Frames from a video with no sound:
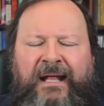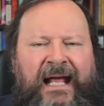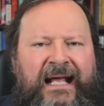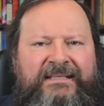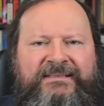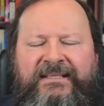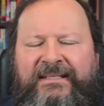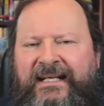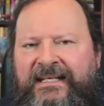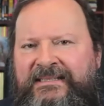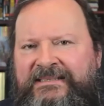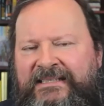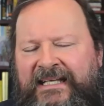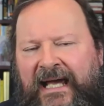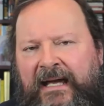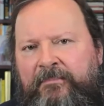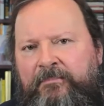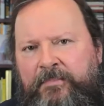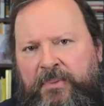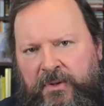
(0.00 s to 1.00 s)
As an
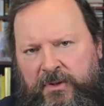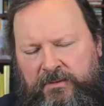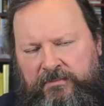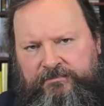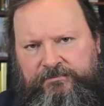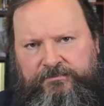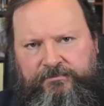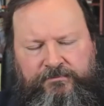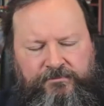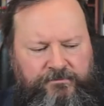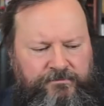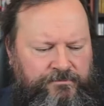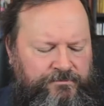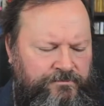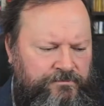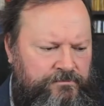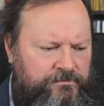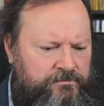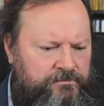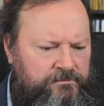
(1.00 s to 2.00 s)
example,
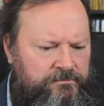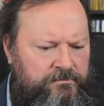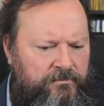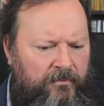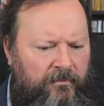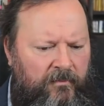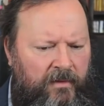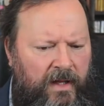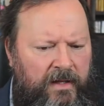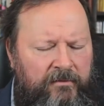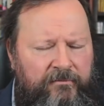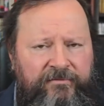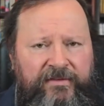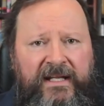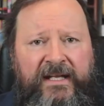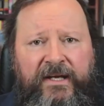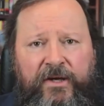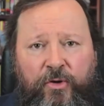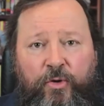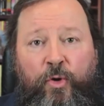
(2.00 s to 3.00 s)

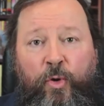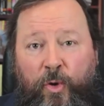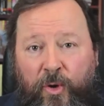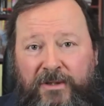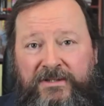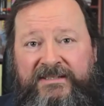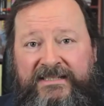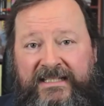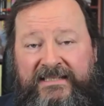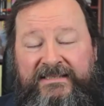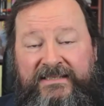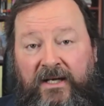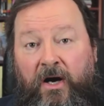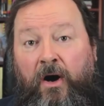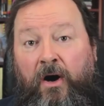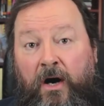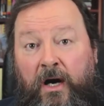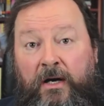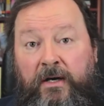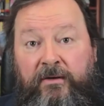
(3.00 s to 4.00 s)
video courses
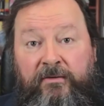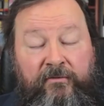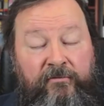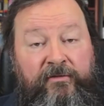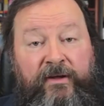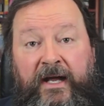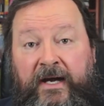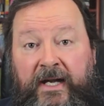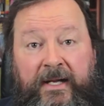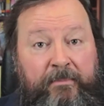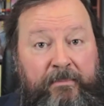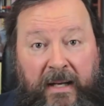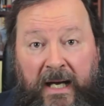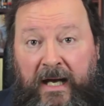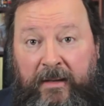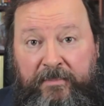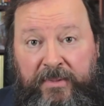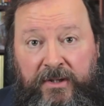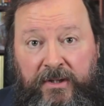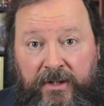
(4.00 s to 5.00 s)
are very
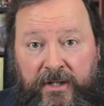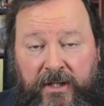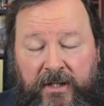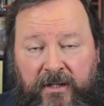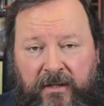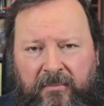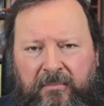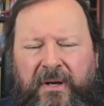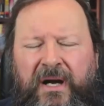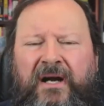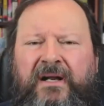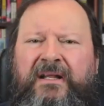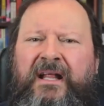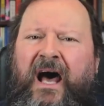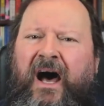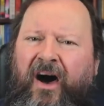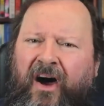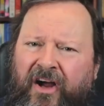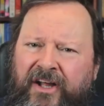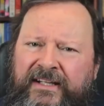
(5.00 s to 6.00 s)
popular, but
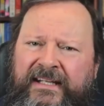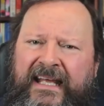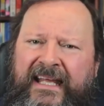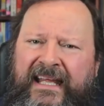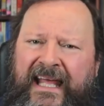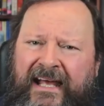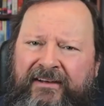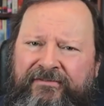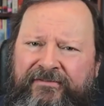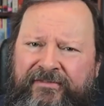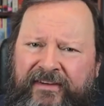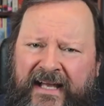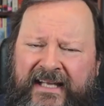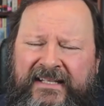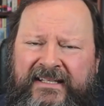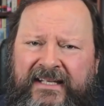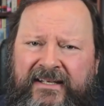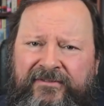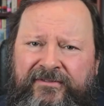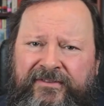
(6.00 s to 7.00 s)
are they
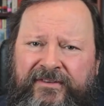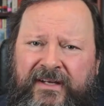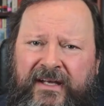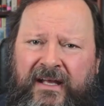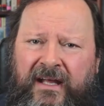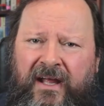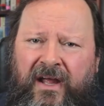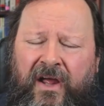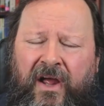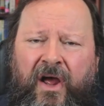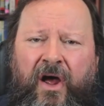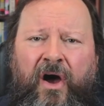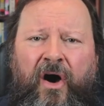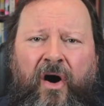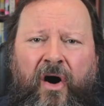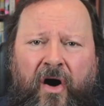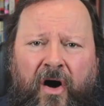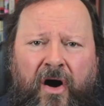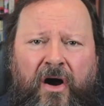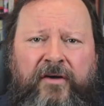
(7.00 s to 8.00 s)
effective?
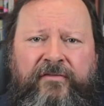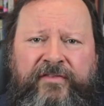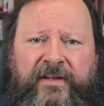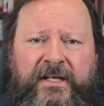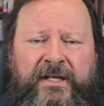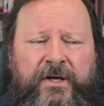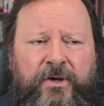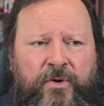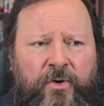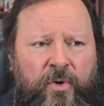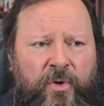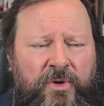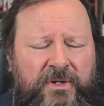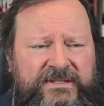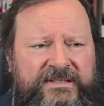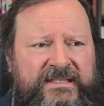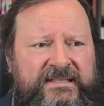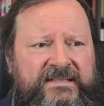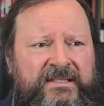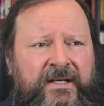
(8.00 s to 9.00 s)
Are video
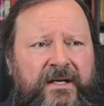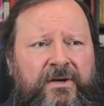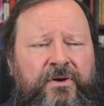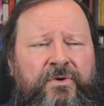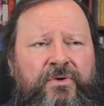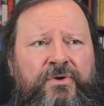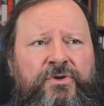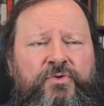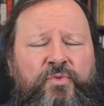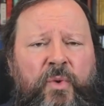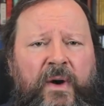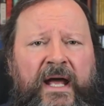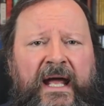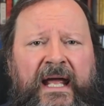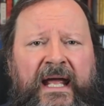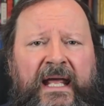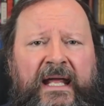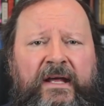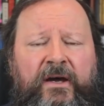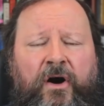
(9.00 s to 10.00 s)
courses a good
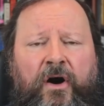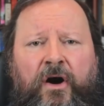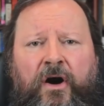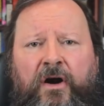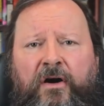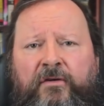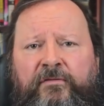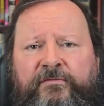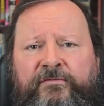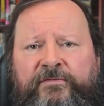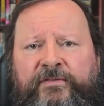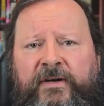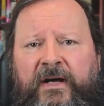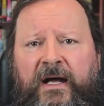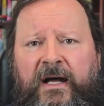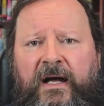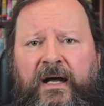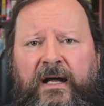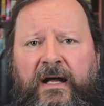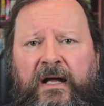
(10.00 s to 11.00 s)
way of
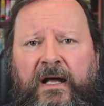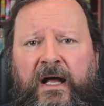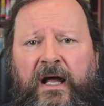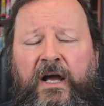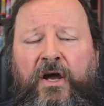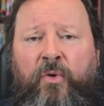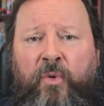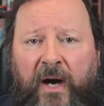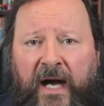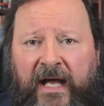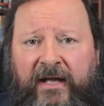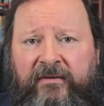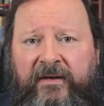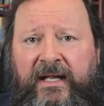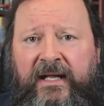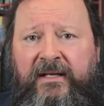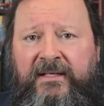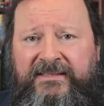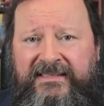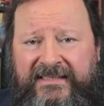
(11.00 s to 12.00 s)

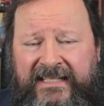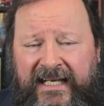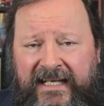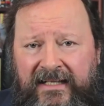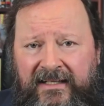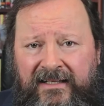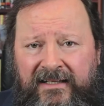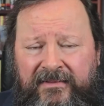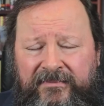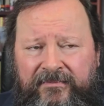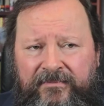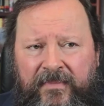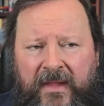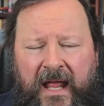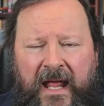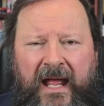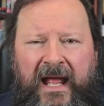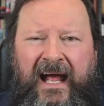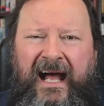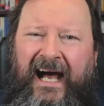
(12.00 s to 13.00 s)
acquiring a skill?
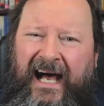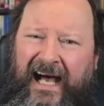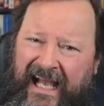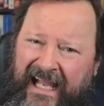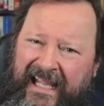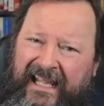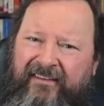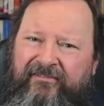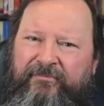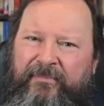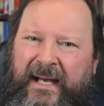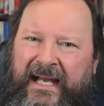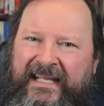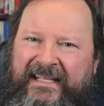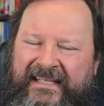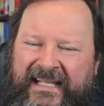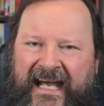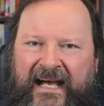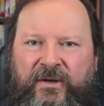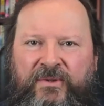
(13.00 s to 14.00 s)
I have my
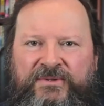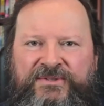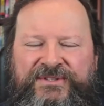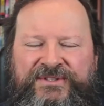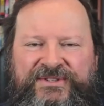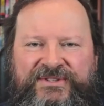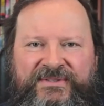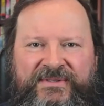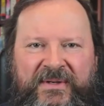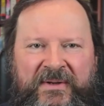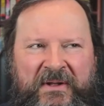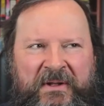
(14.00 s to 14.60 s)
doubts.